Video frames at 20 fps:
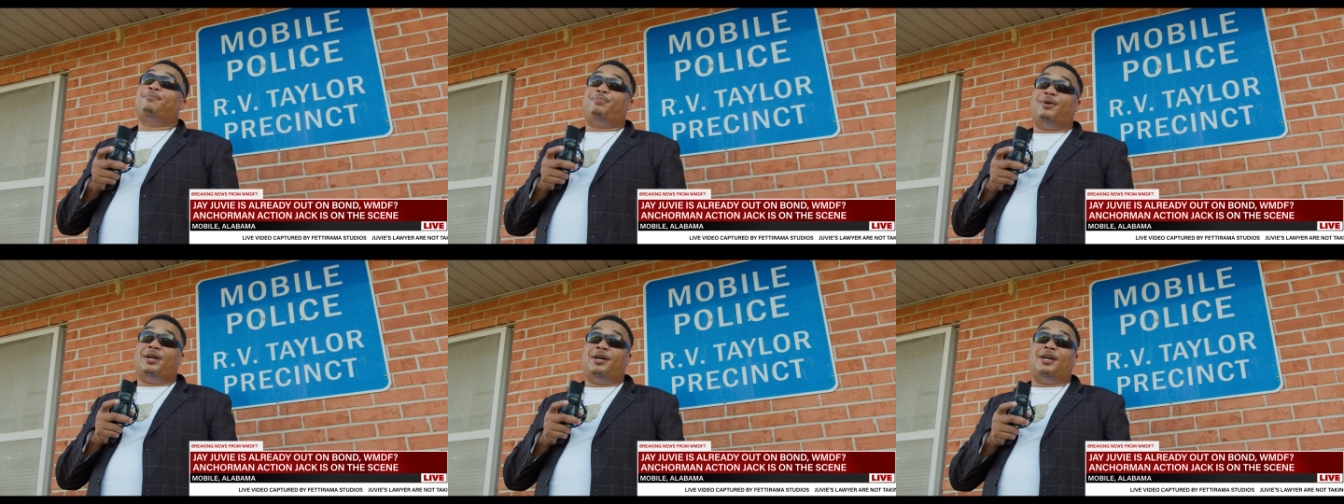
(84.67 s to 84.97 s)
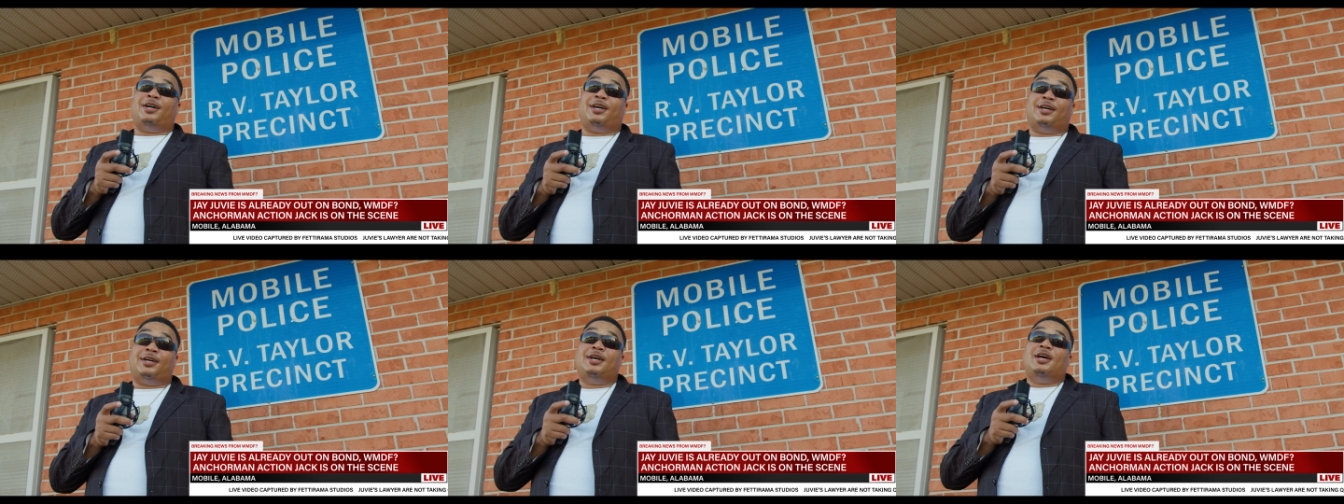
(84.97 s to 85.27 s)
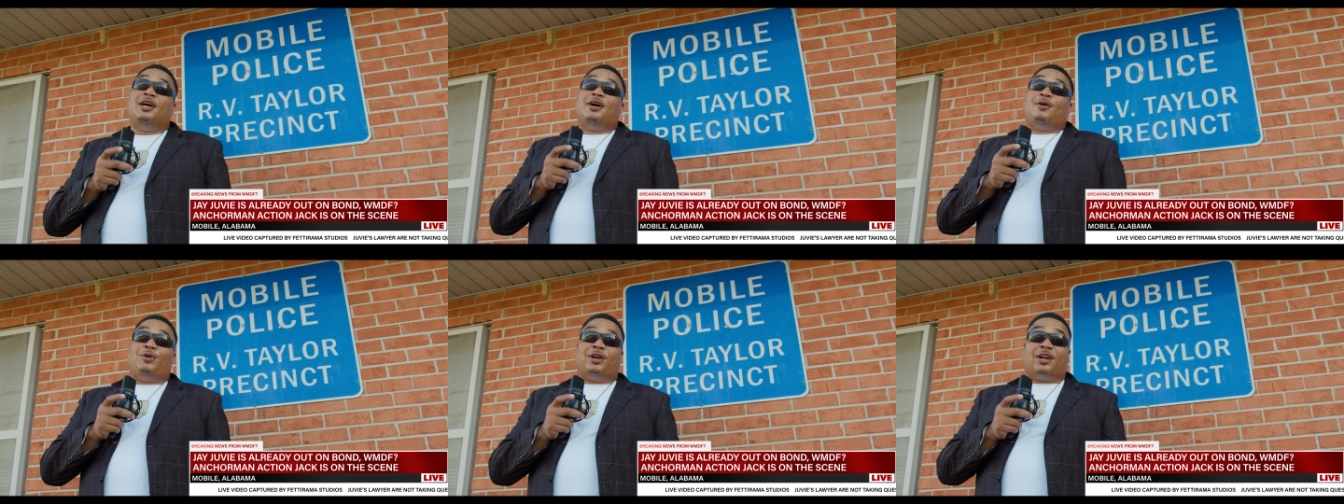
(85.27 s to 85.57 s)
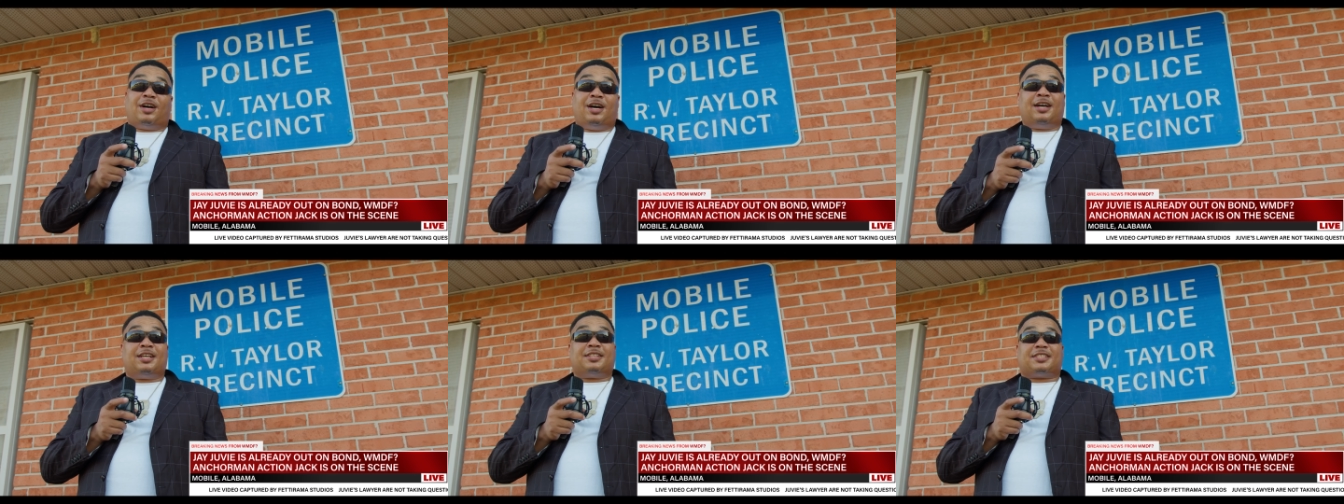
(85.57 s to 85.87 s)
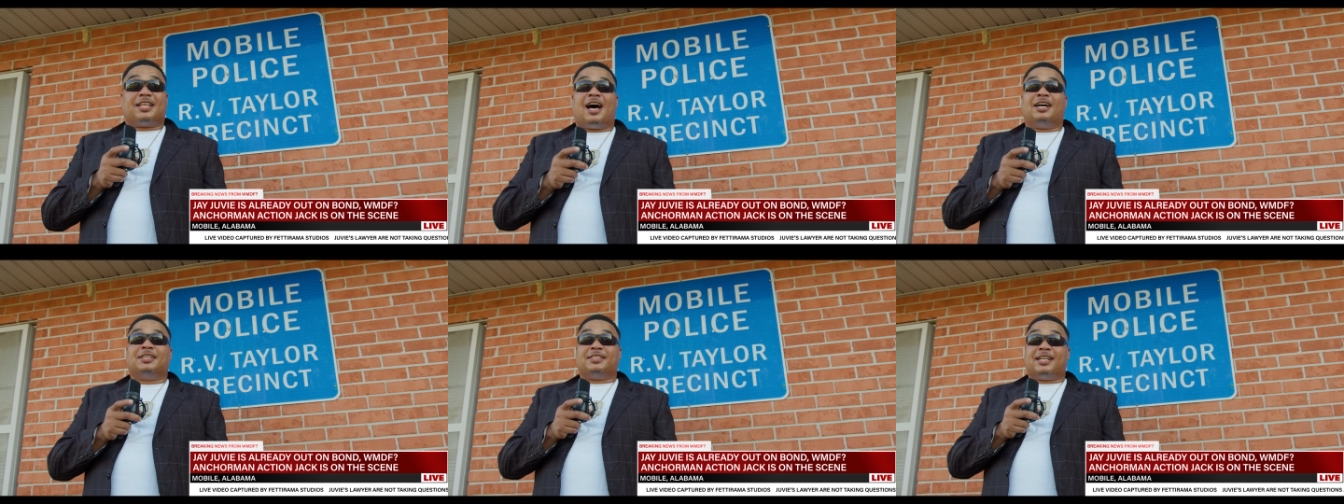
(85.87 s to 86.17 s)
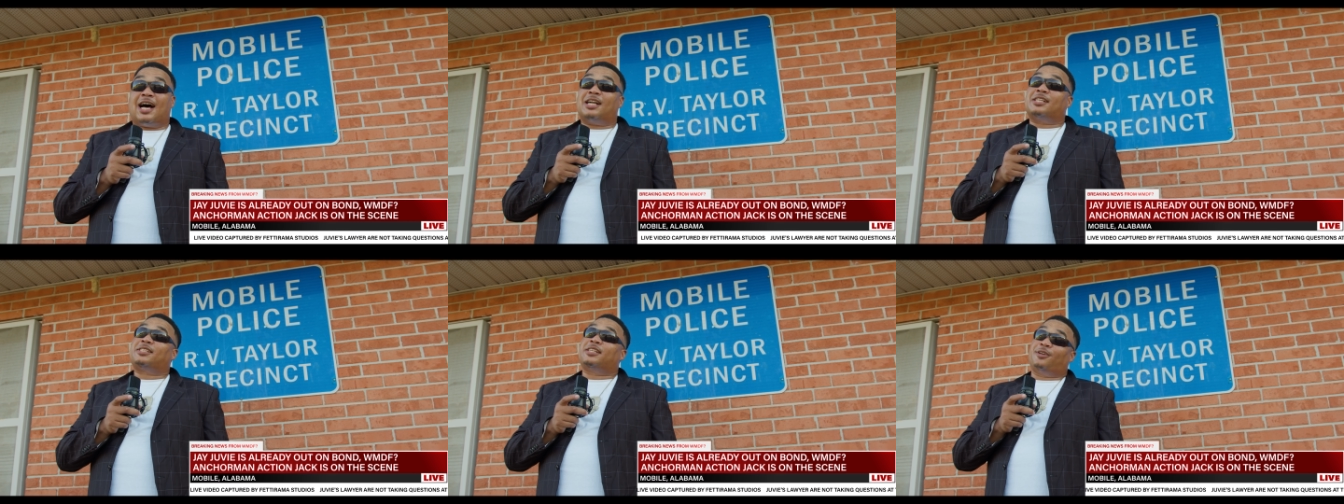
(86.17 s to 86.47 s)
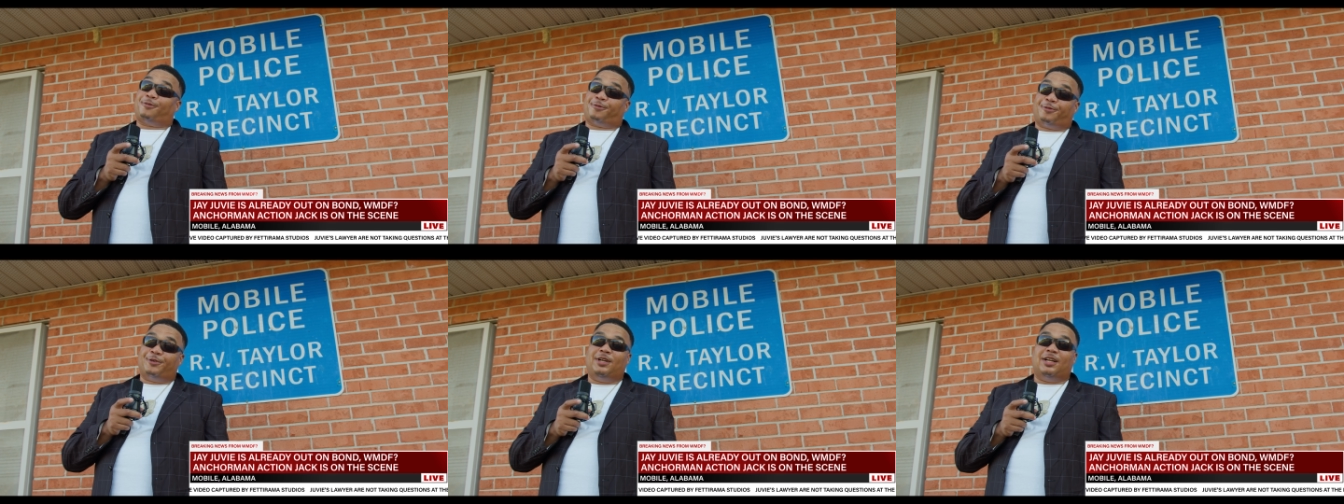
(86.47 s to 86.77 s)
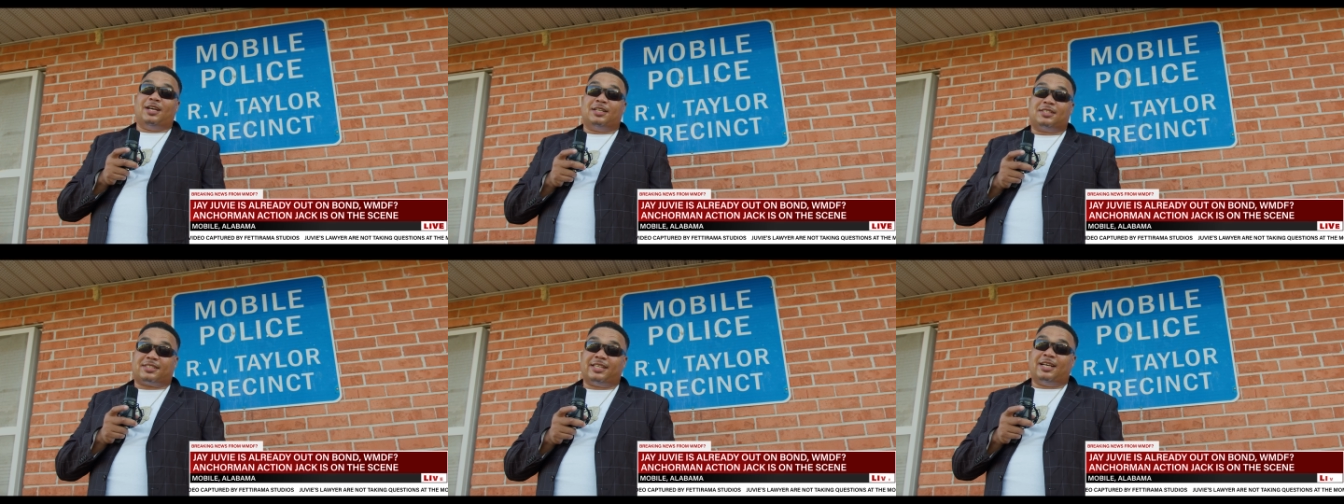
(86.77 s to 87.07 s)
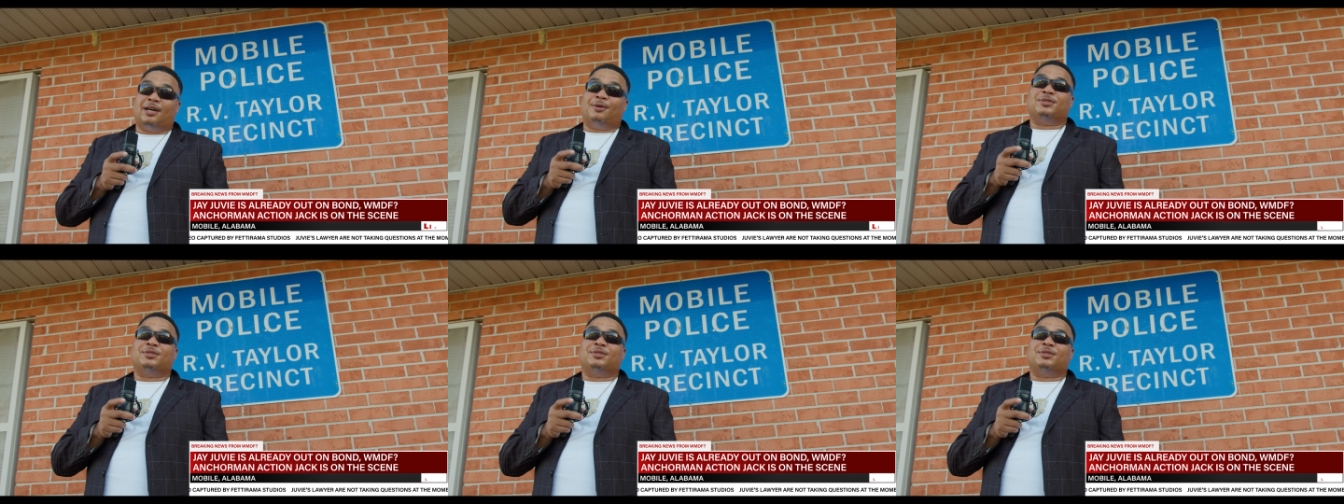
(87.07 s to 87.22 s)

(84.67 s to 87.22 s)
a bun with $100,000 and a free lunch sandwich.